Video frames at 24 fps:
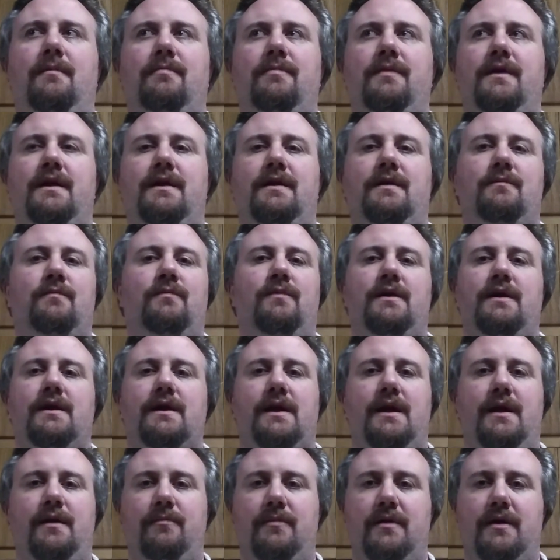than when it
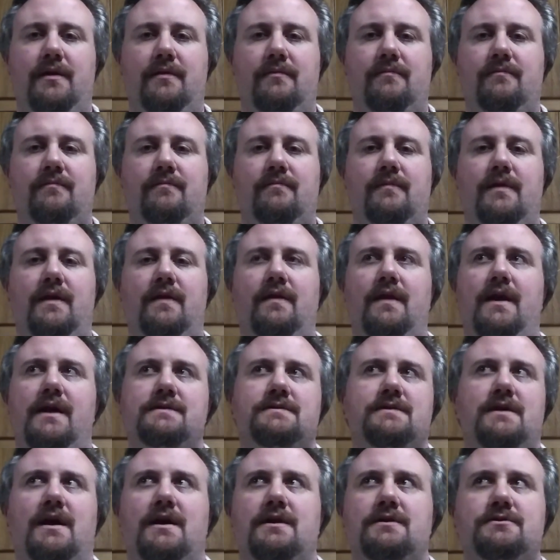came in, and
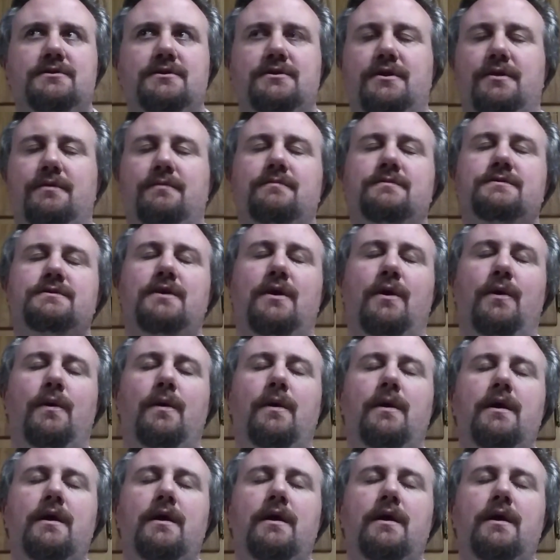less oxygen. So